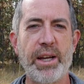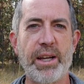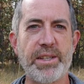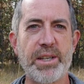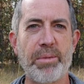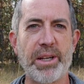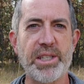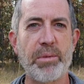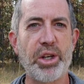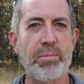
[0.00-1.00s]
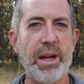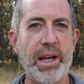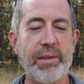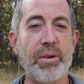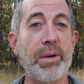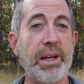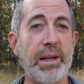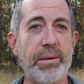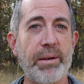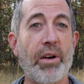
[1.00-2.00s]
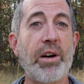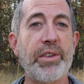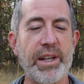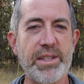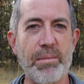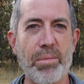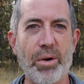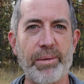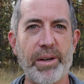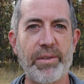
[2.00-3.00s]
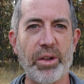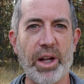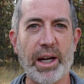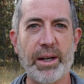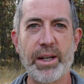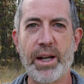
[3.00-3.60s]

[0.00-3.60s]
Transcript: It's something some of you may even be involved in at some point if you like.